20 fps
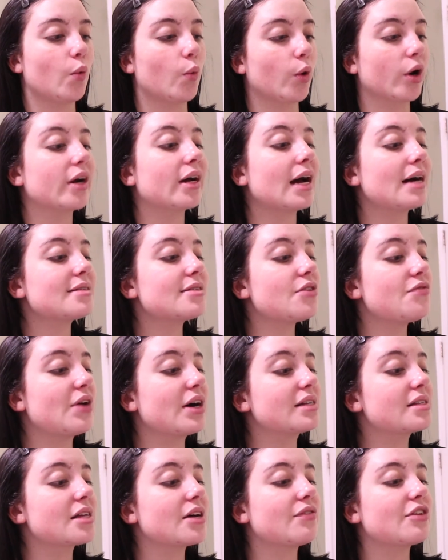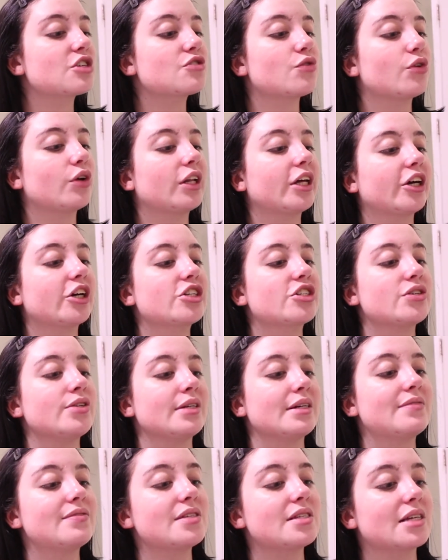work as effective exfoliator to
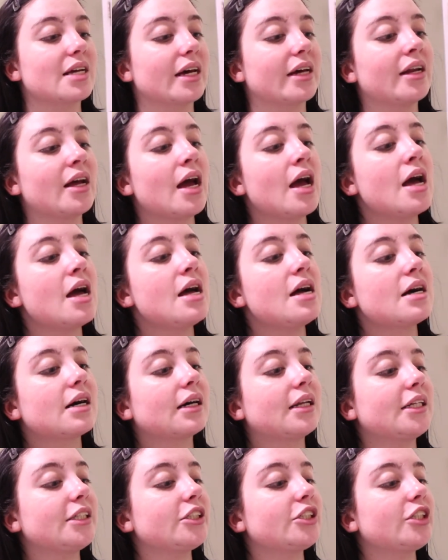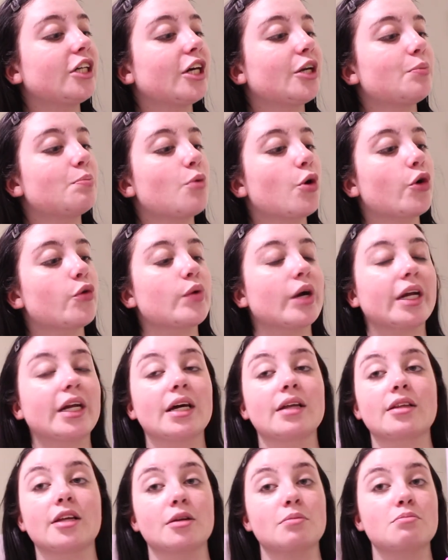leave skin cleaner and more
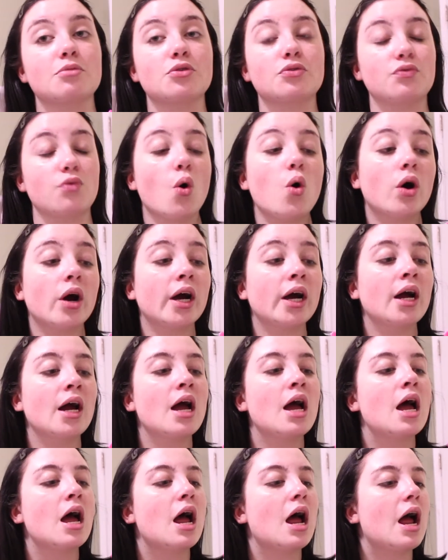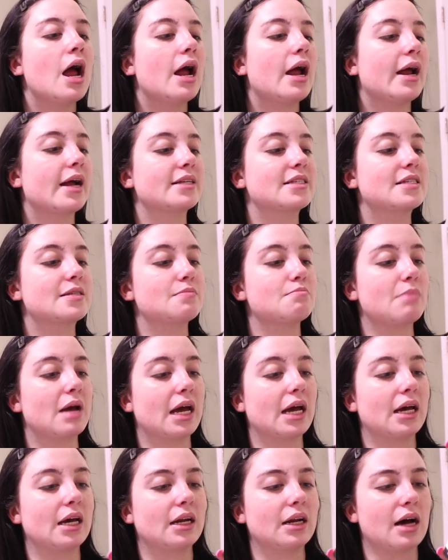radiant than before. It's
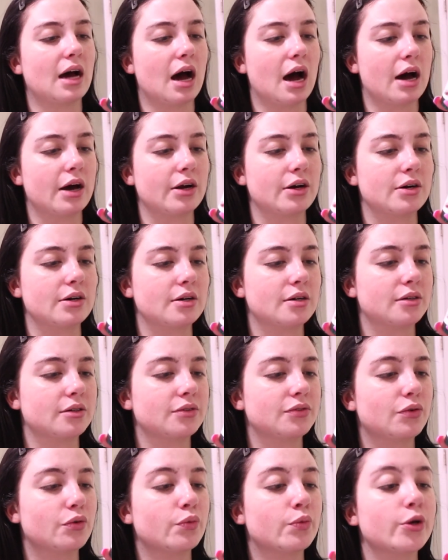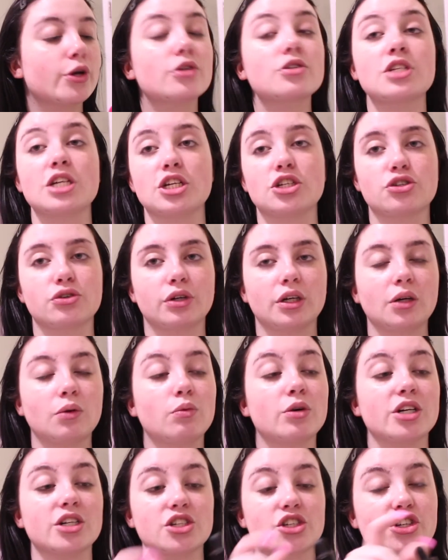made out of real tea tree,
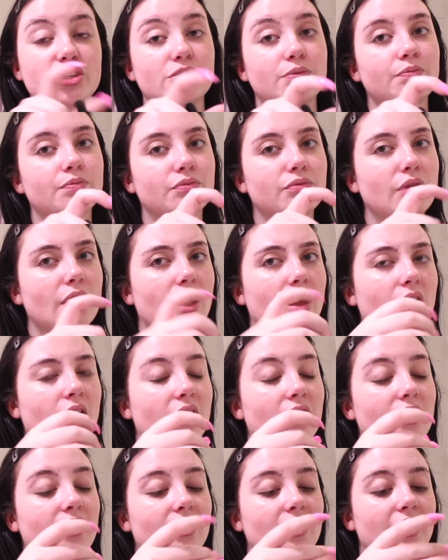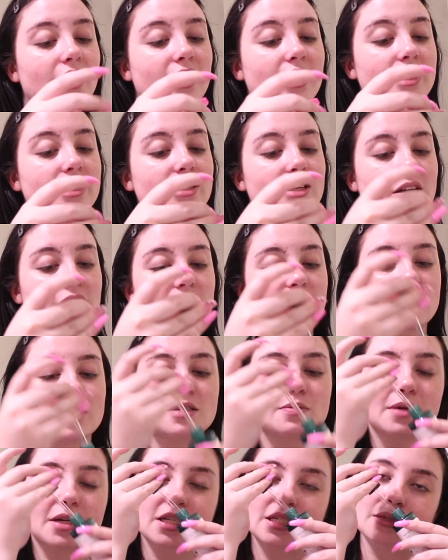which it, it
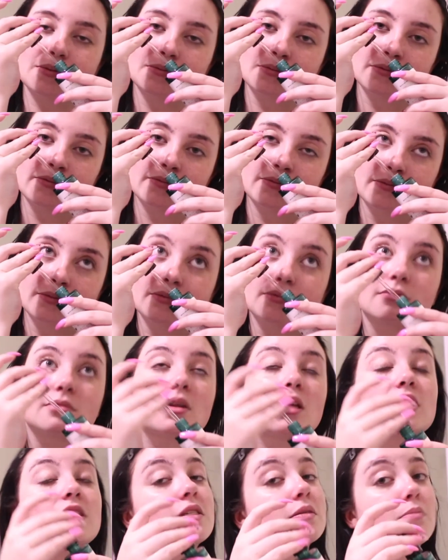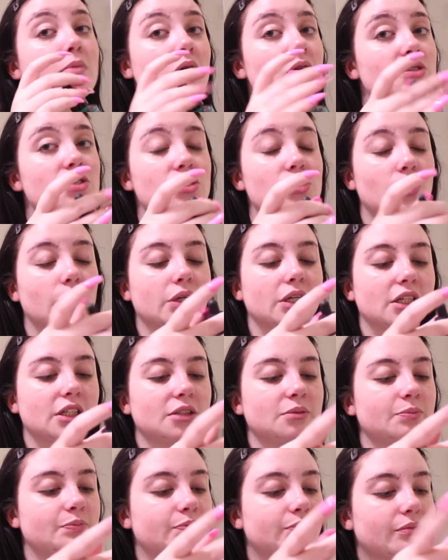is because it smells so
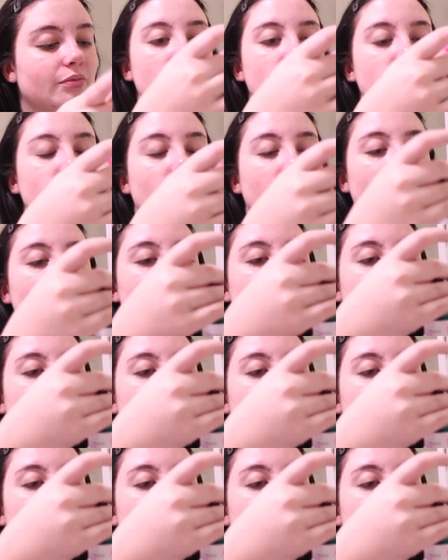good. So what I